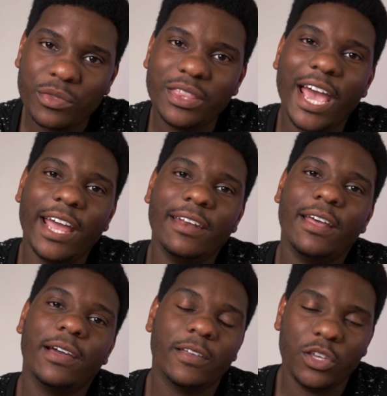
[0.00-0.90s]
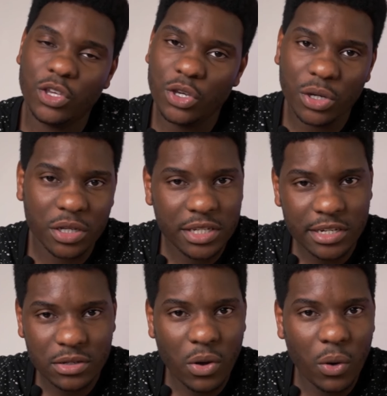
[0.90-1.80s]
then you could
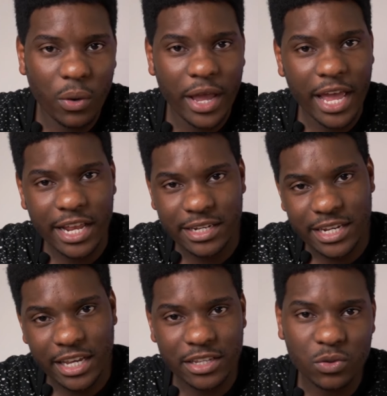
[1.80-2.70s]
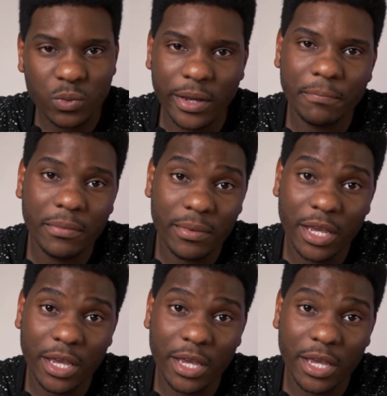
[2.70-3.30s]
just go and take a swim